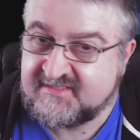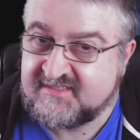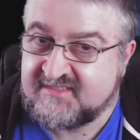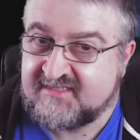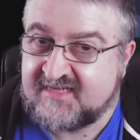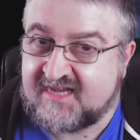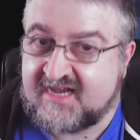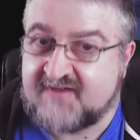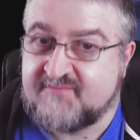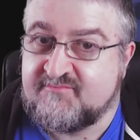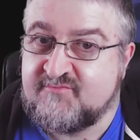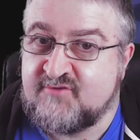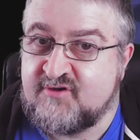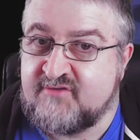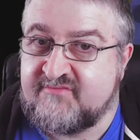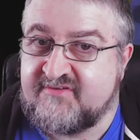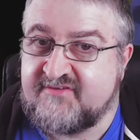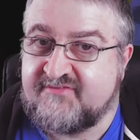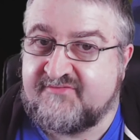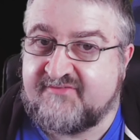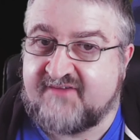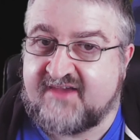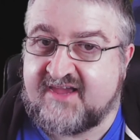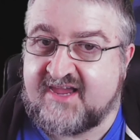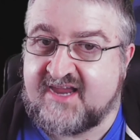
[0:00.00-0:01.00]
movie
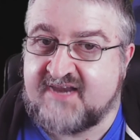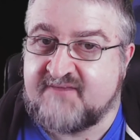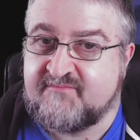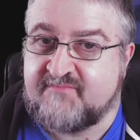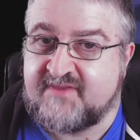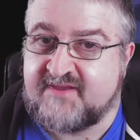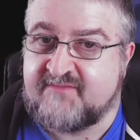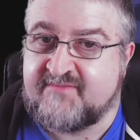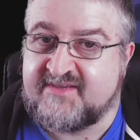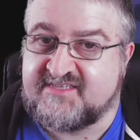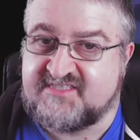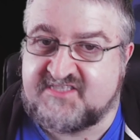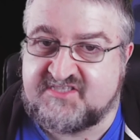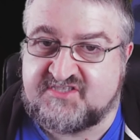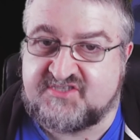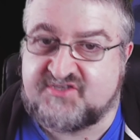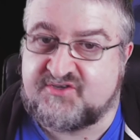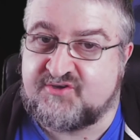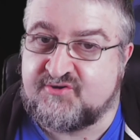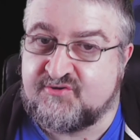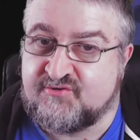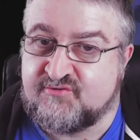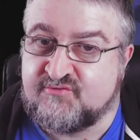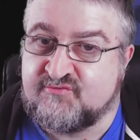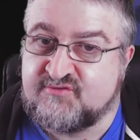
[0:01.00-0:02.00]
fan, but he misses
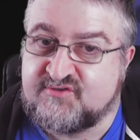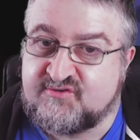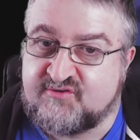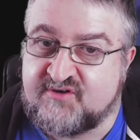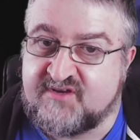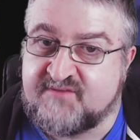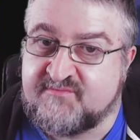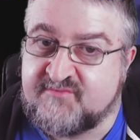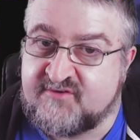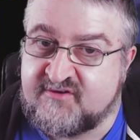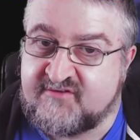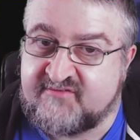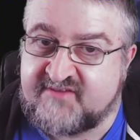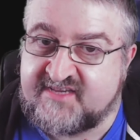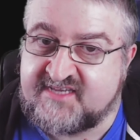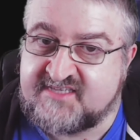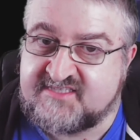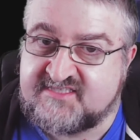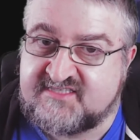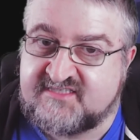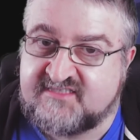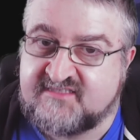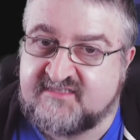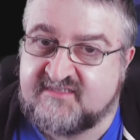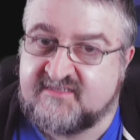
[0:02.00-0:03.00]
school to go to
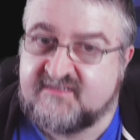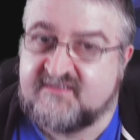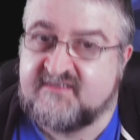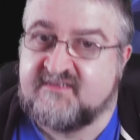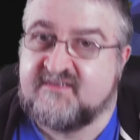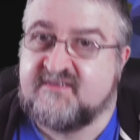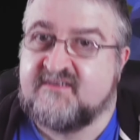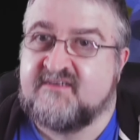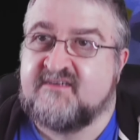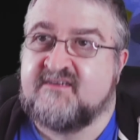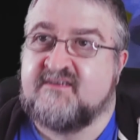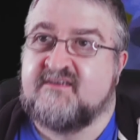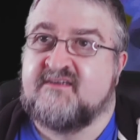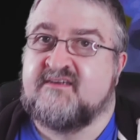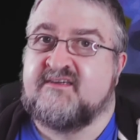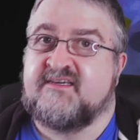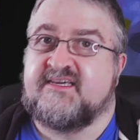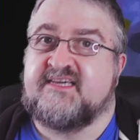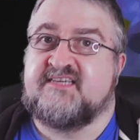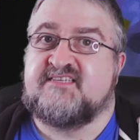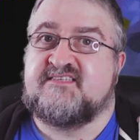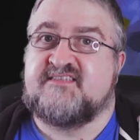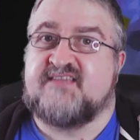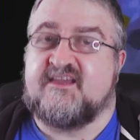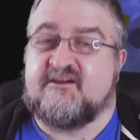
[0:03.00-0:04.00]
movies.
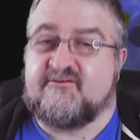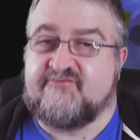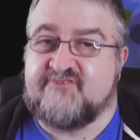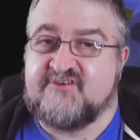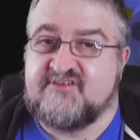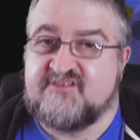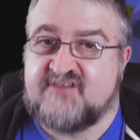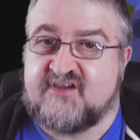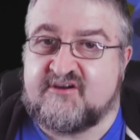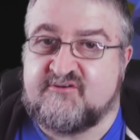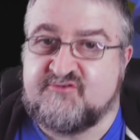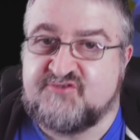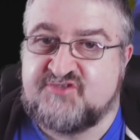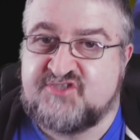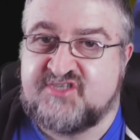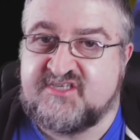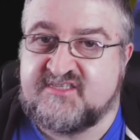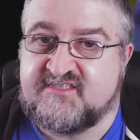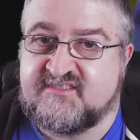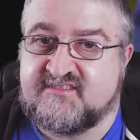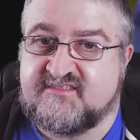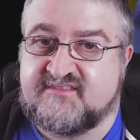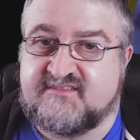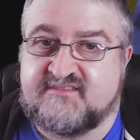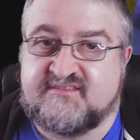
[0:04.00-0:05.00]
He's self-indulgent.
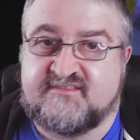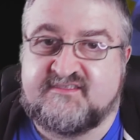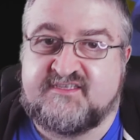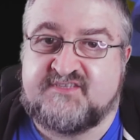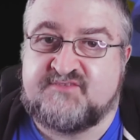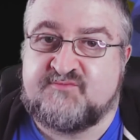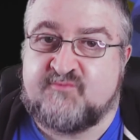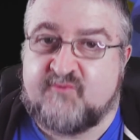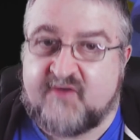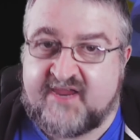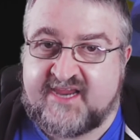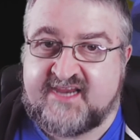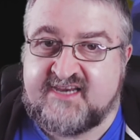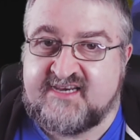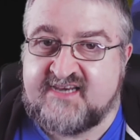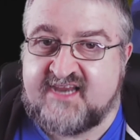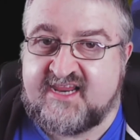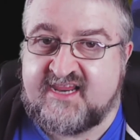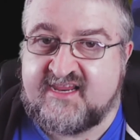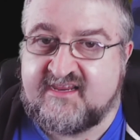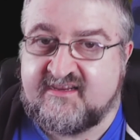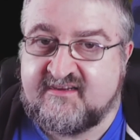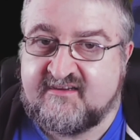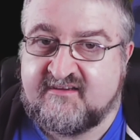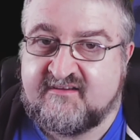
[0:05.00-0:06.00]
He's
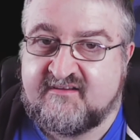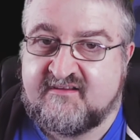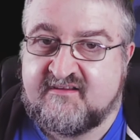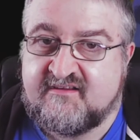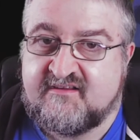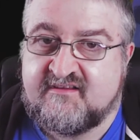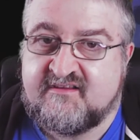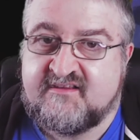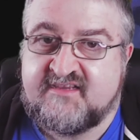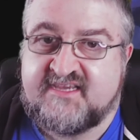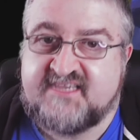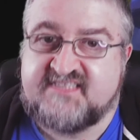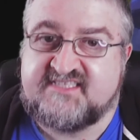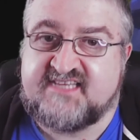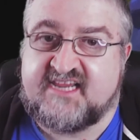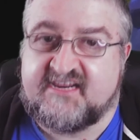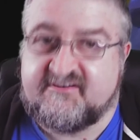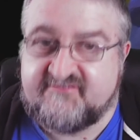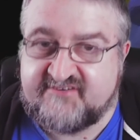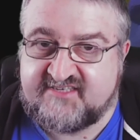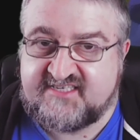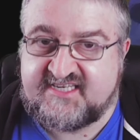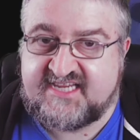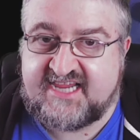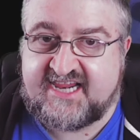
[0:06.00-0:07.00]
whiny. He's
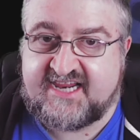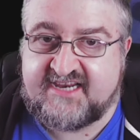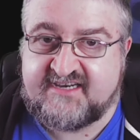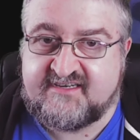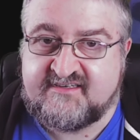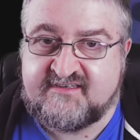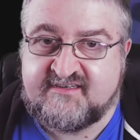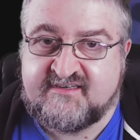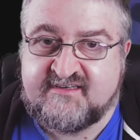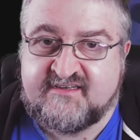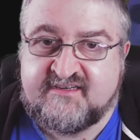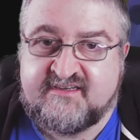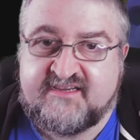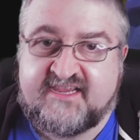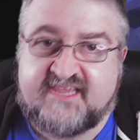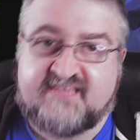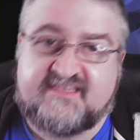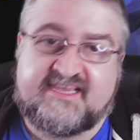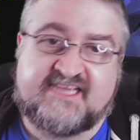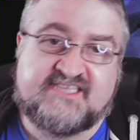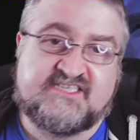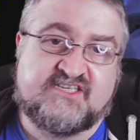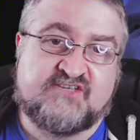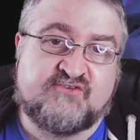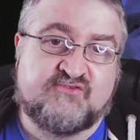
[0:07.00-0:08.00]
irritating. He
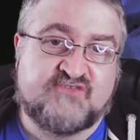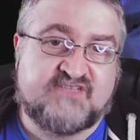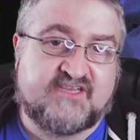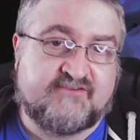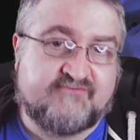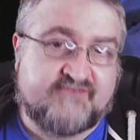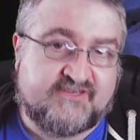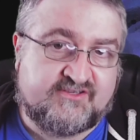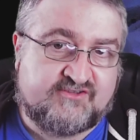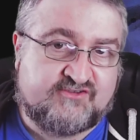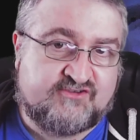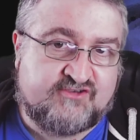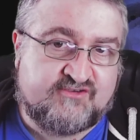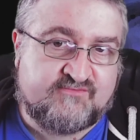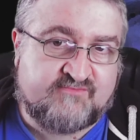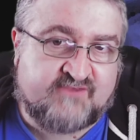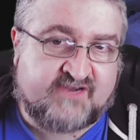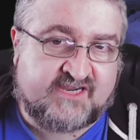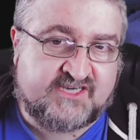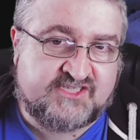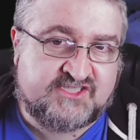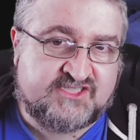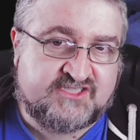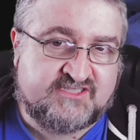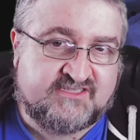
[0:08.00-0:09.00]
thinks he knows everything too
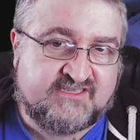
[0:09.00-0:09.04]
much.